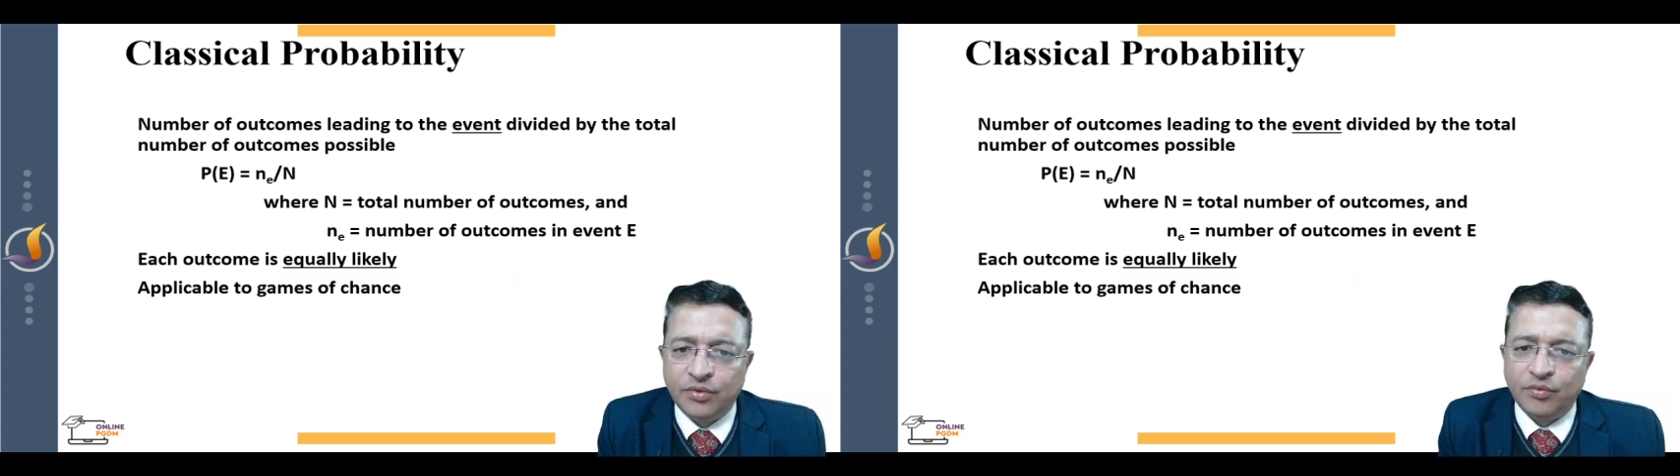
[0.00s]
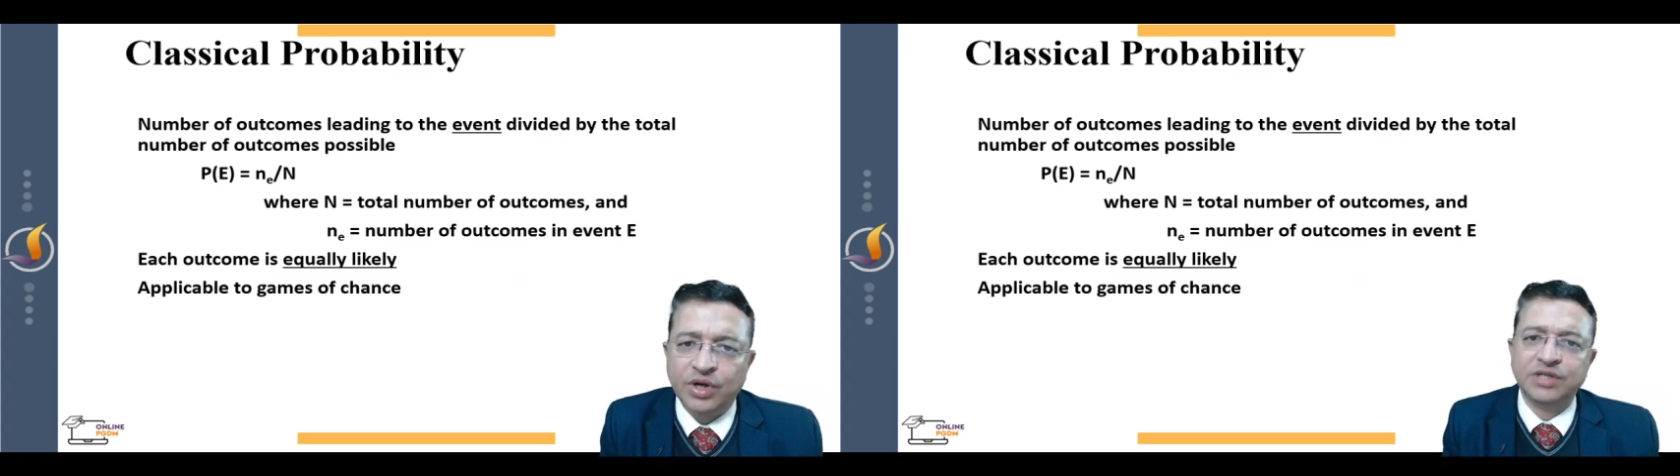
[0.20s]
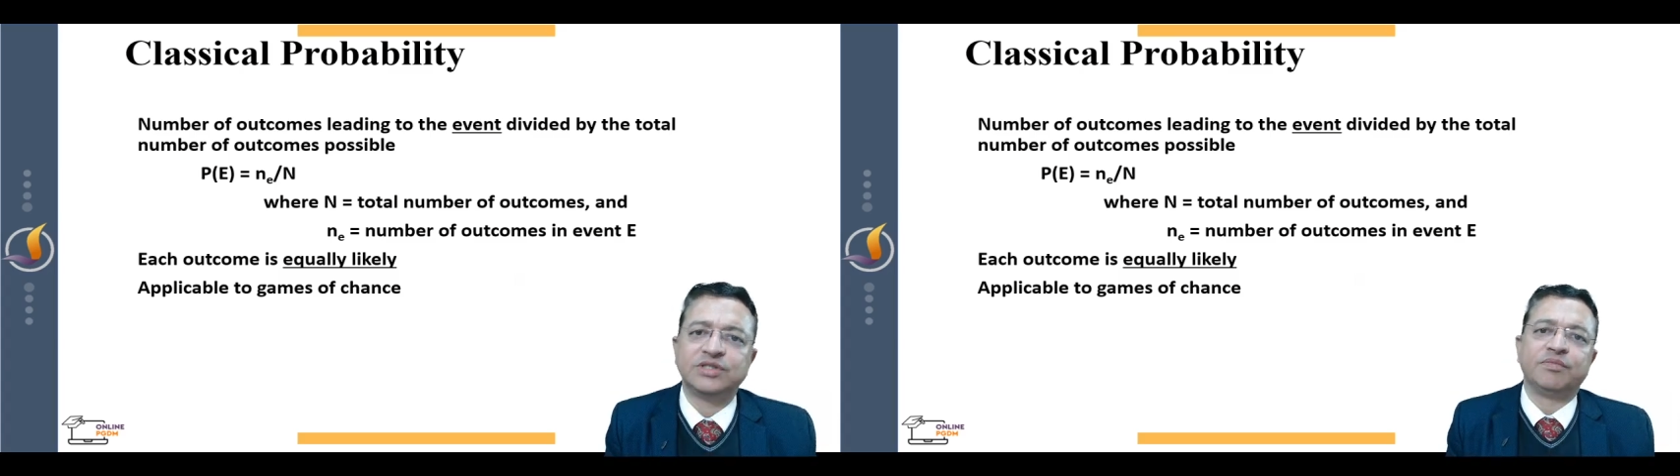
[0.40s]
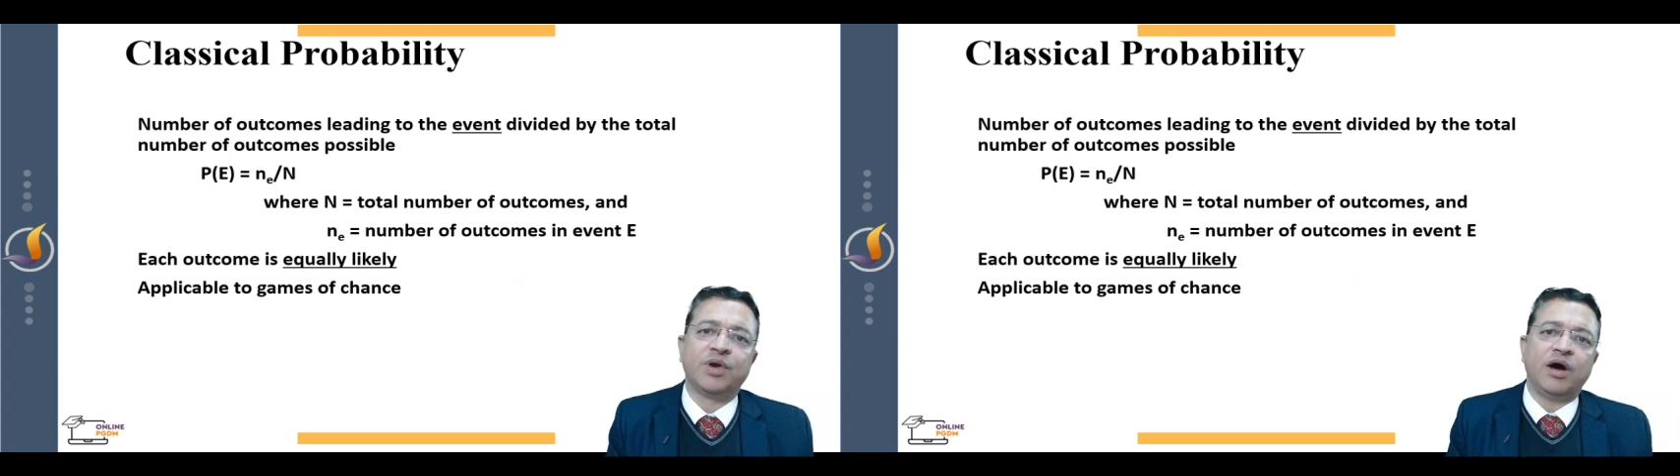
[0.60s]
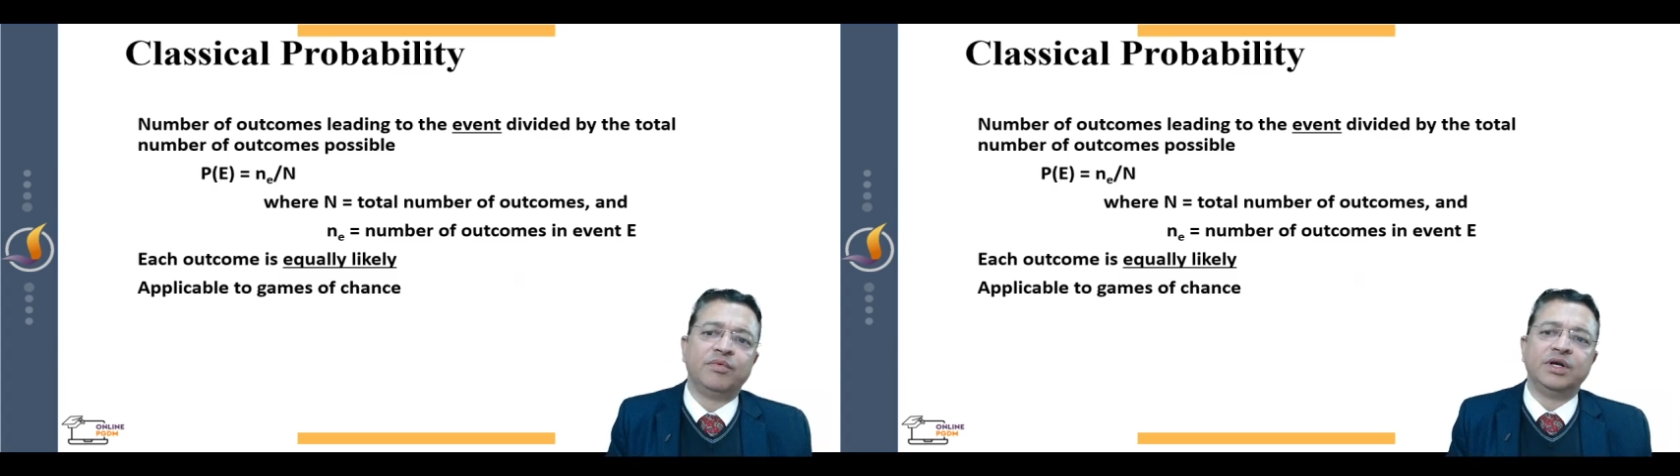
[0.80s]
what is the
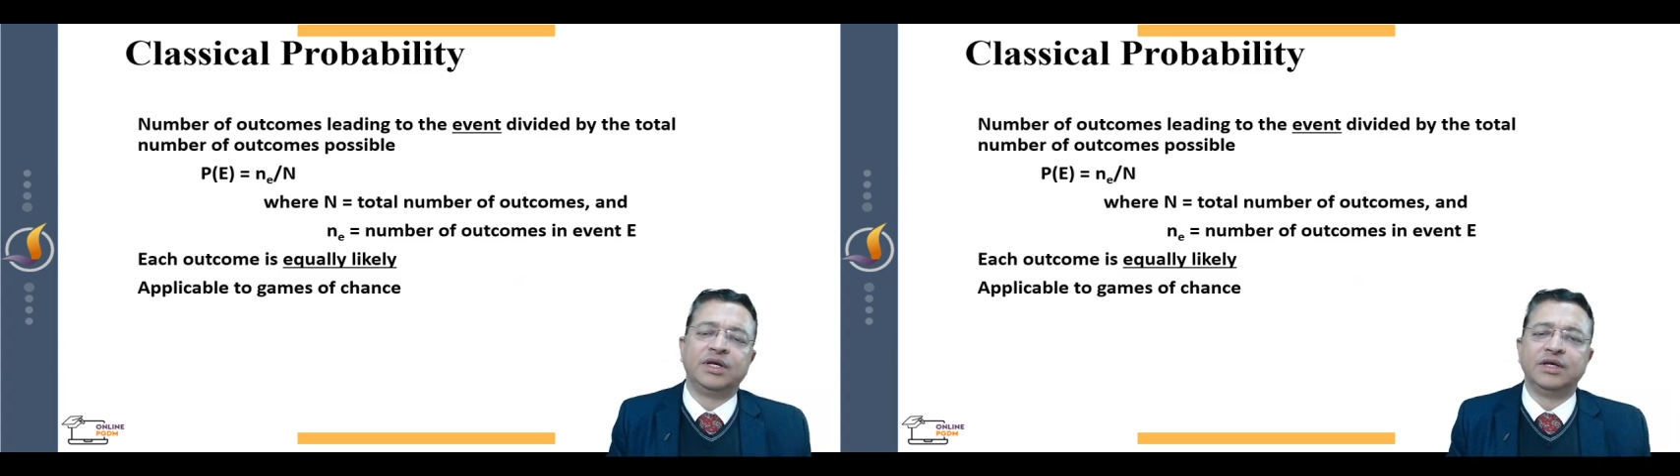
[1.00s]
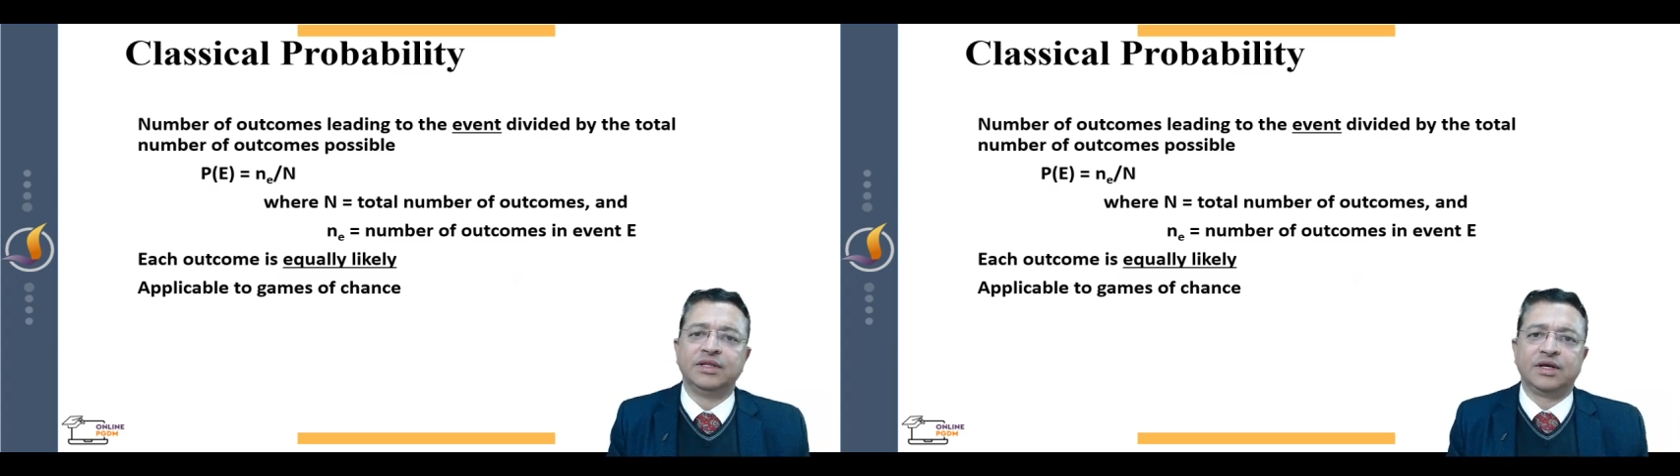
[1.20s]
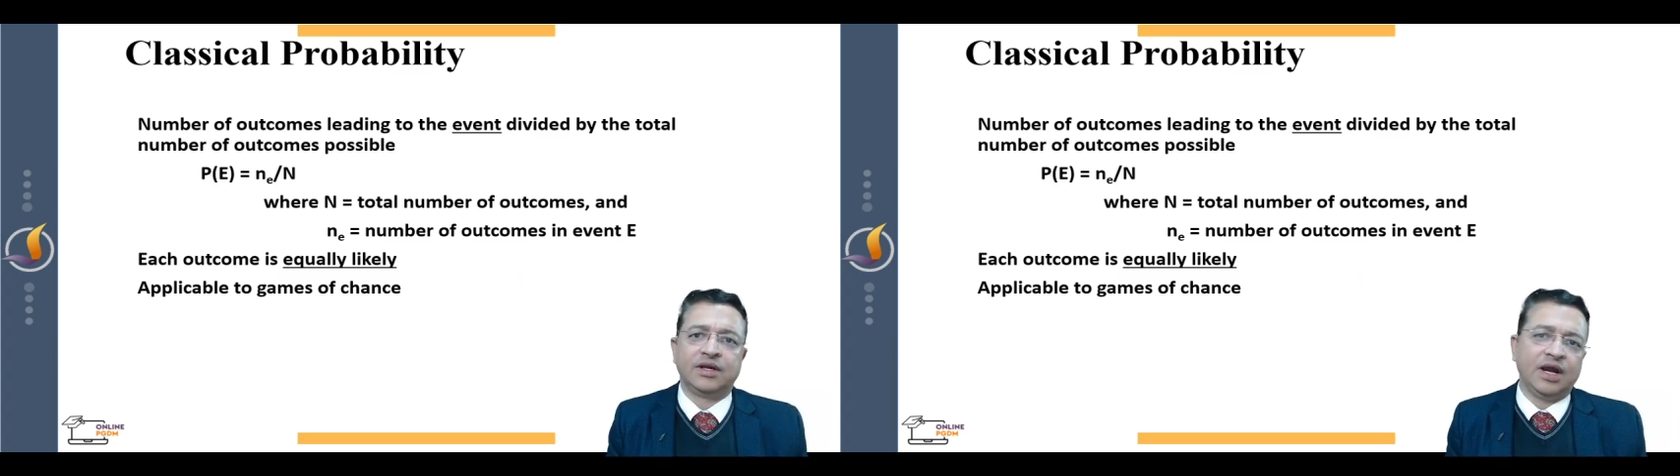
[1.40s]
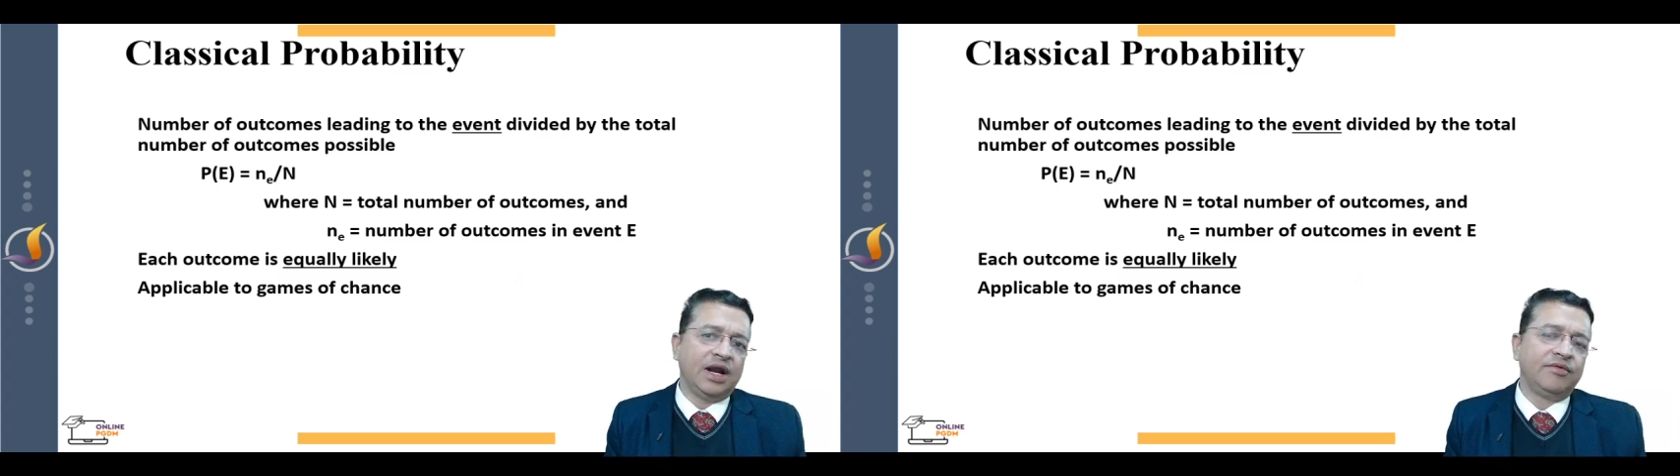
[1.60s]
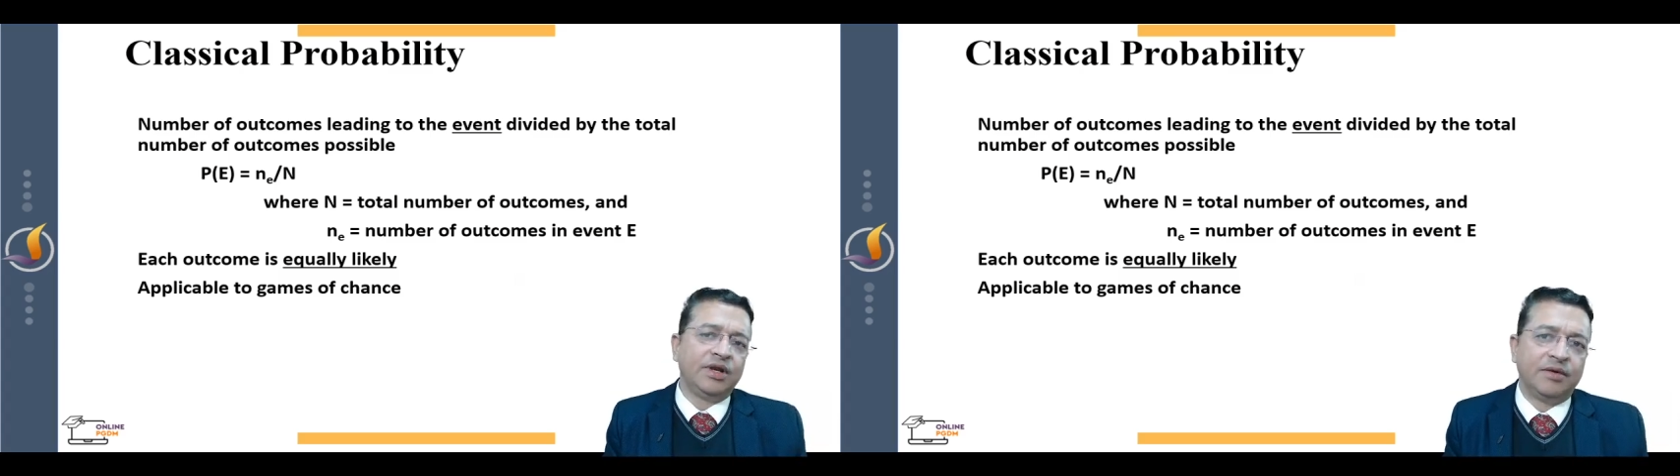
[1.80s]
probability that
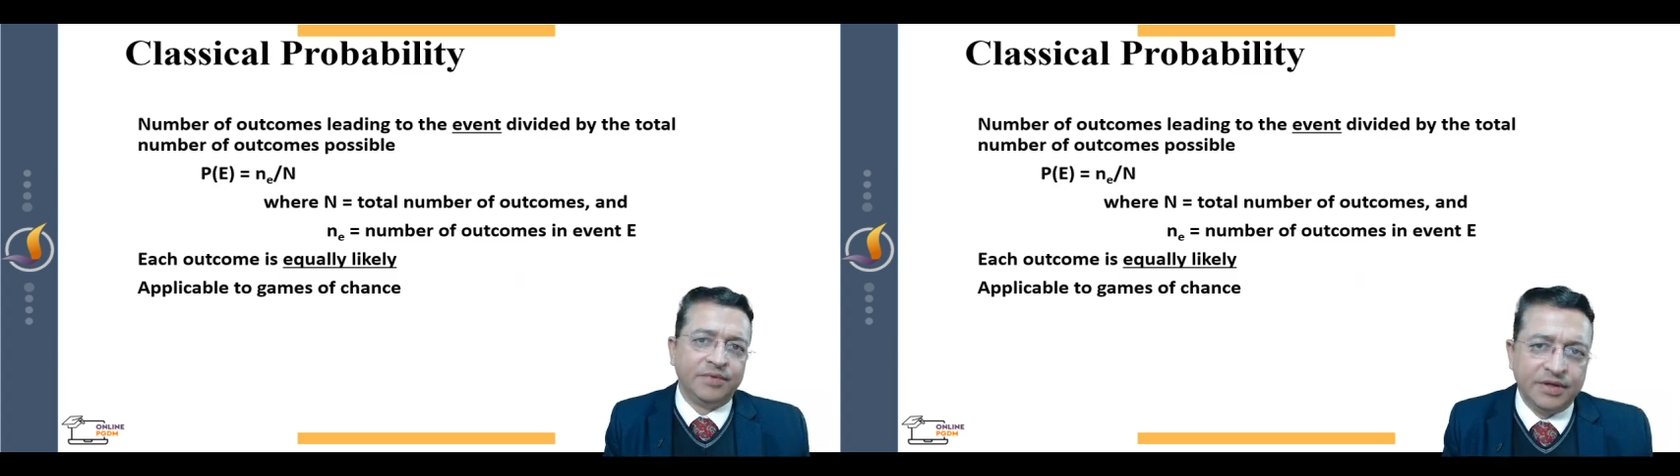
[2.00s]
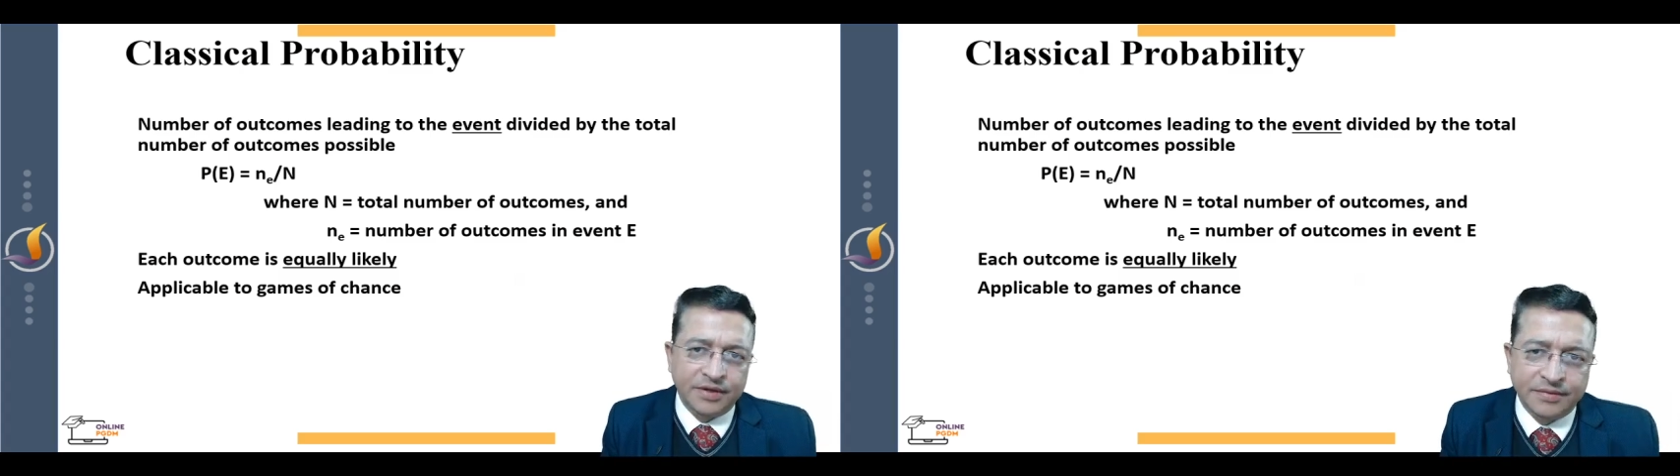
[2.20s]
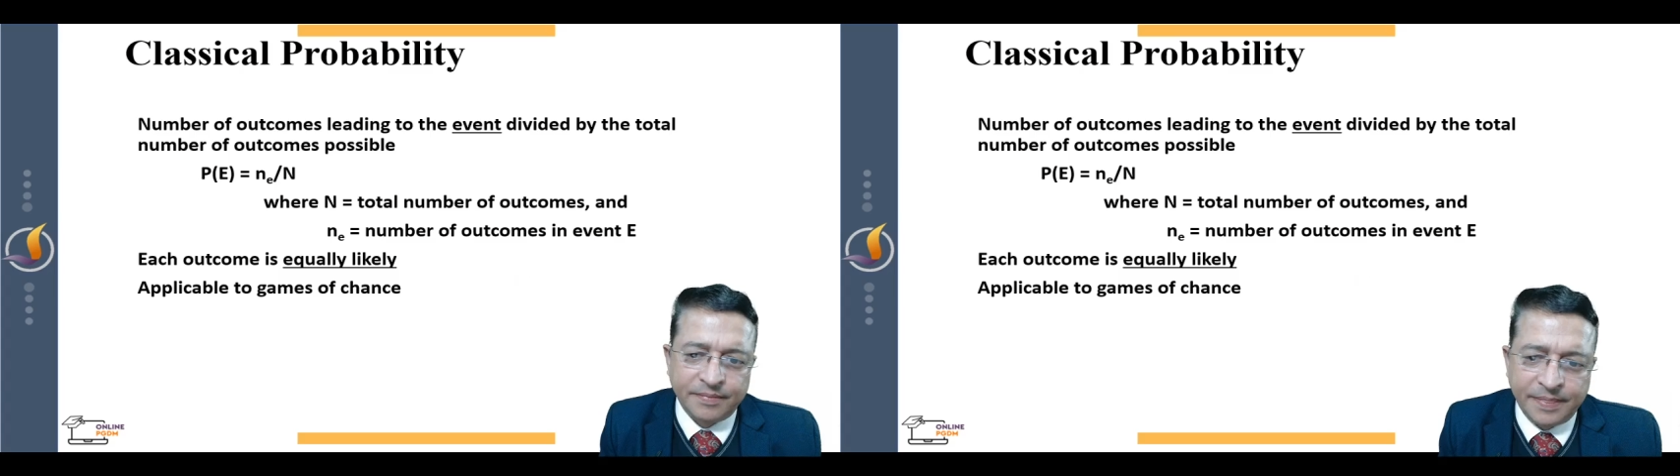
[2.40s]
head will appear.